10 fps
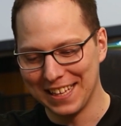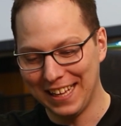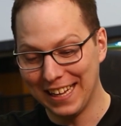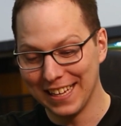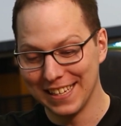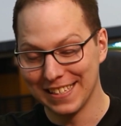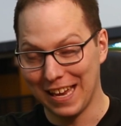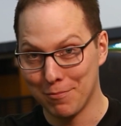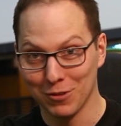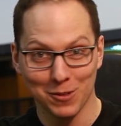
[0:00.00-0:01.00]
It is
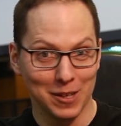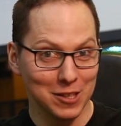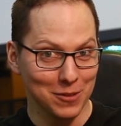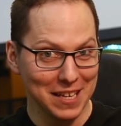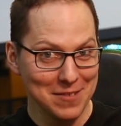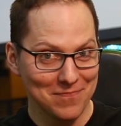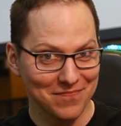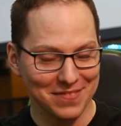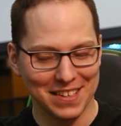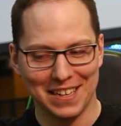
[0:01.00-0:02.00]
April 2020.
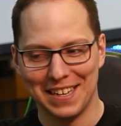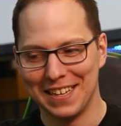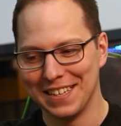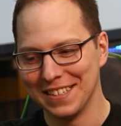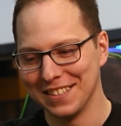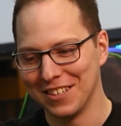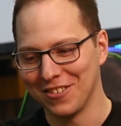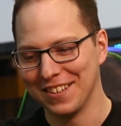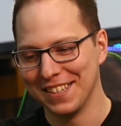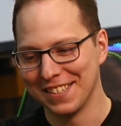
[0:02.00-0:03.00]

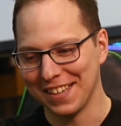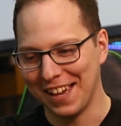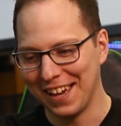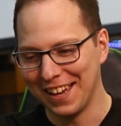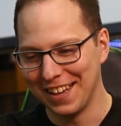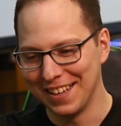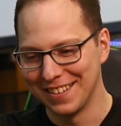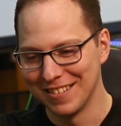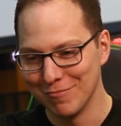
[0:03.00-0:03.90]
There is a